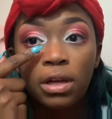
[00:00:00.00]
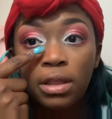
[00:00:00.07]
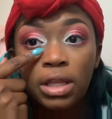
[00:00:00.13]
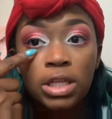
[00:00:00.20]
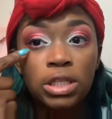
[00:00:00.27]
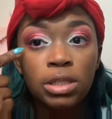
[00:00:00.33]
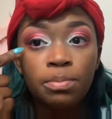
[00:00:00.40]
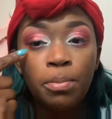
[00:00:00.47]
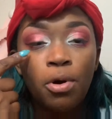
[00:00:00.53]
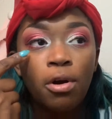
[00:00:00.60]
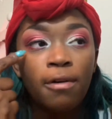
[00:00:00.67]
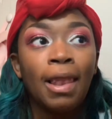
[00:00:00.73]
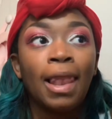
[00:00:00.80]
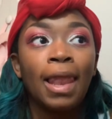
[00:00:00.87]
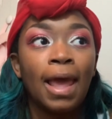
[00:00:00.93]
this part
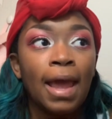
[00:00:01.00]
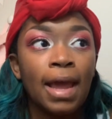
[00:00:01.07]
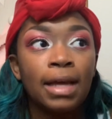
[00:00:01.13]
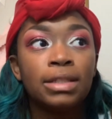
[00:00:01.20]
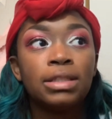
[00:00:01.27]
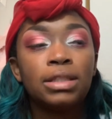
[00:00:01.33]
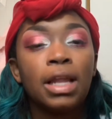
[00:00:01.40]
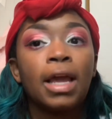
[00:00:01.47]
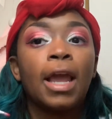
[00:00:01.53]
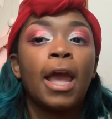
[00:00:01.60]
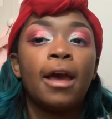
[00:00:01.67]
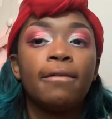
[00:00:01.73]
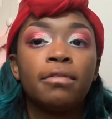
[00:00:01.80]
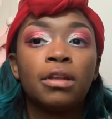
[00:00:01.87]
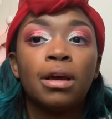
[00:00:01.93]
last, like
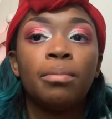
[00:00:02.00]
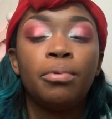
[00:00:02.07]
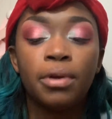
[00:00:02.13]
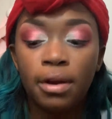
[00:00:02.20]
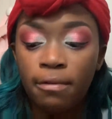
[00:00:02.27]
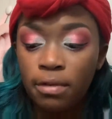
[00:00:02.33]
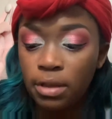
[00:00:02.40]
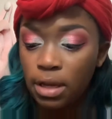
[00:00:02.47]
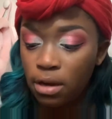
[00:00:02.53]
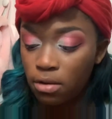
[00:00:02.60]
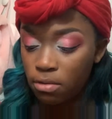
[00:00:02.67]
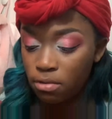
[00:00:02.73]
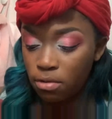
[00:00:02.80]
after I put everything on.